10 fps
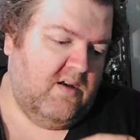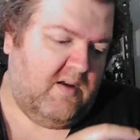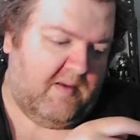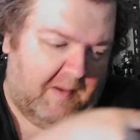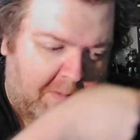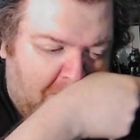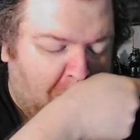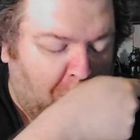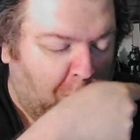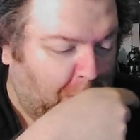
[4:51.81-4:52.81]
Alright,
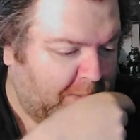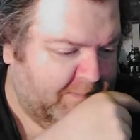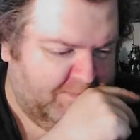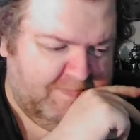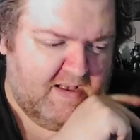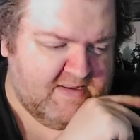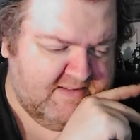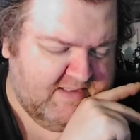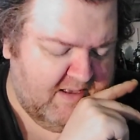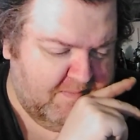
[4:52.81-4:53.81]

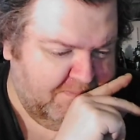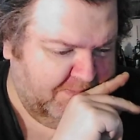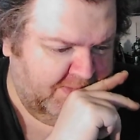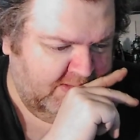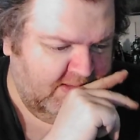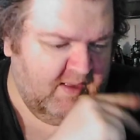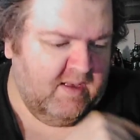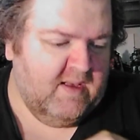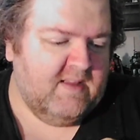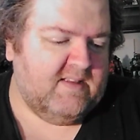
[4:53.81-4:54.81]
next up,
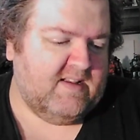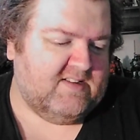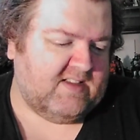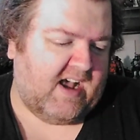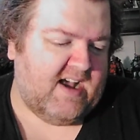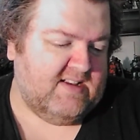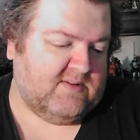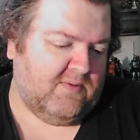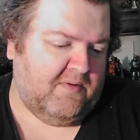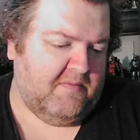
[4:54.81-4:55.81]
the
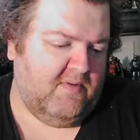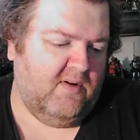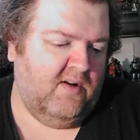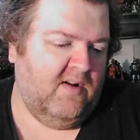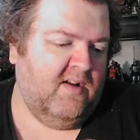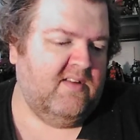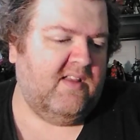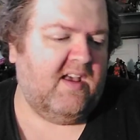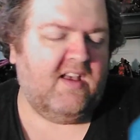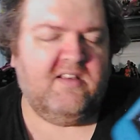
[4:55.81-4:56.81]
Skystorm.
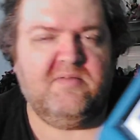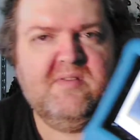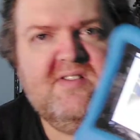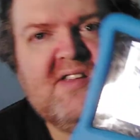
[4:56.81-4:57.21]
The X-Wing